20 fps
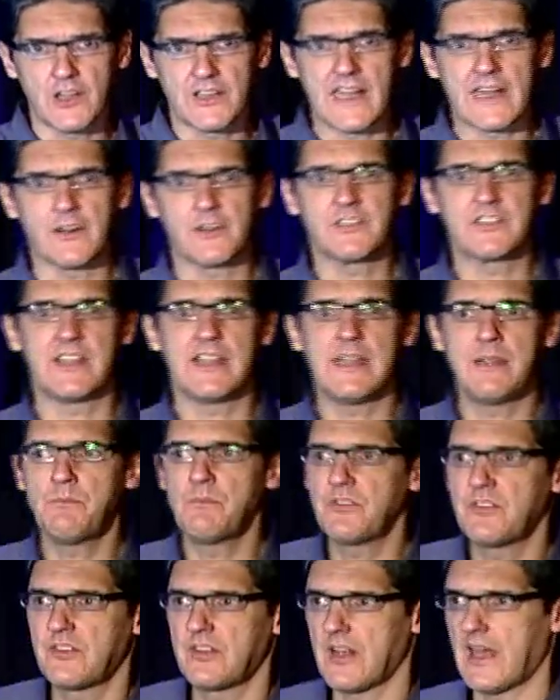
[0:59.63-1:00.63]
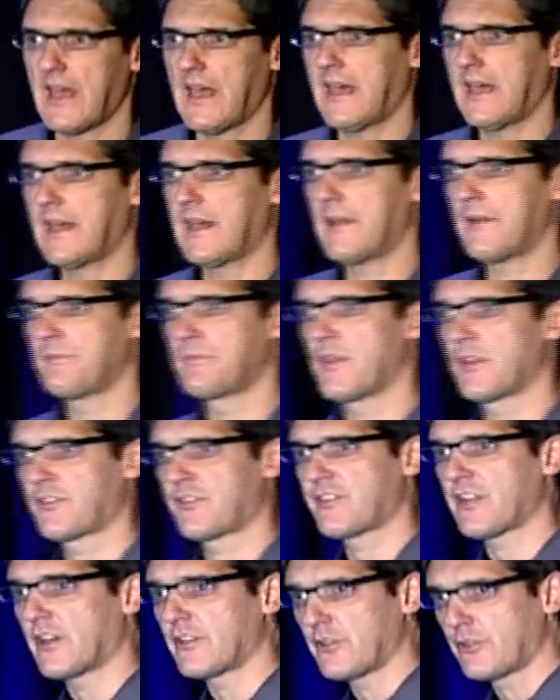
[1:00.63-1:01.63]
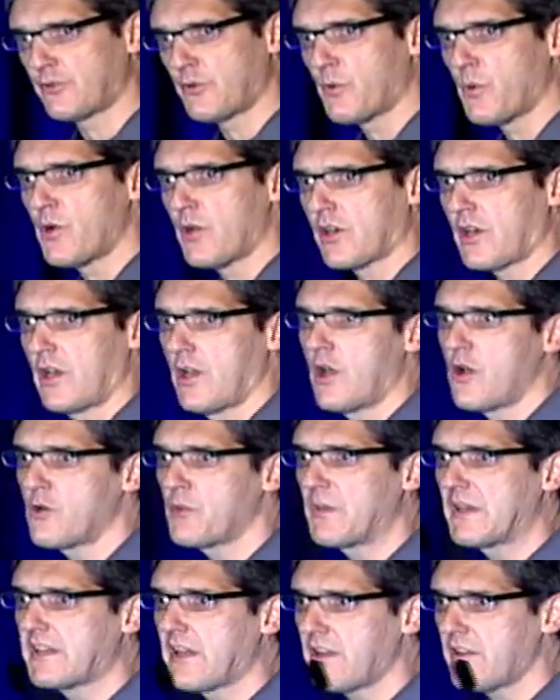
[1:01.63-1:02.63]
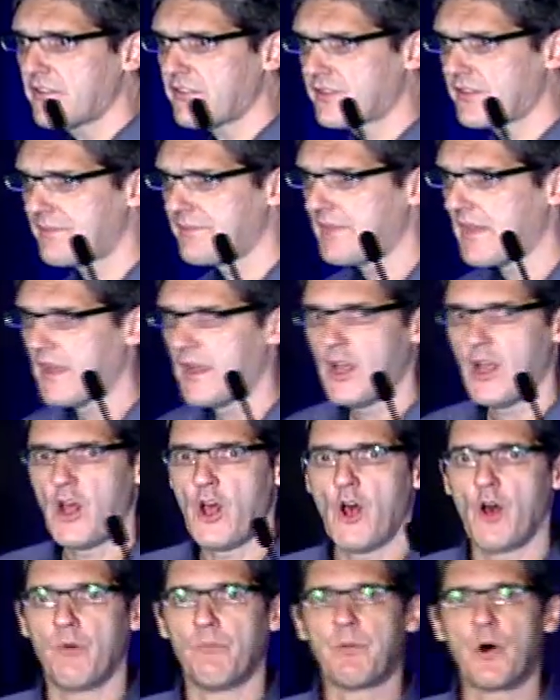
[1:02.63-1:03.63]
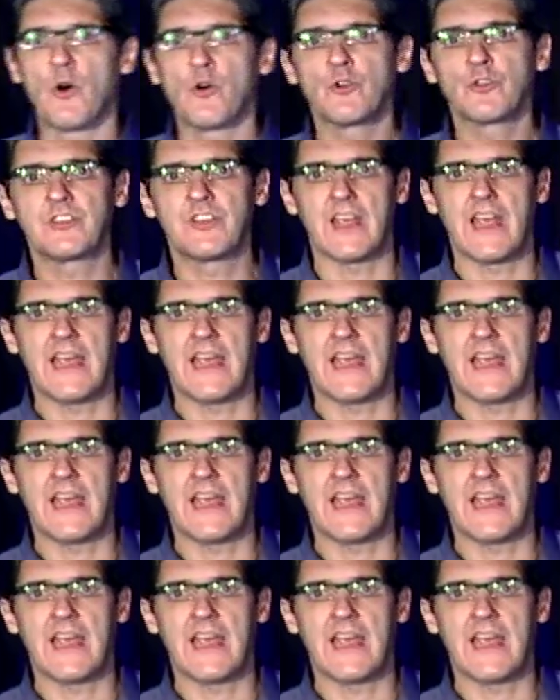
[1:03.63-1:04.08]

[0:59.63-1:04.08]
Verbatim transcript: on our teams um, started to work along with us both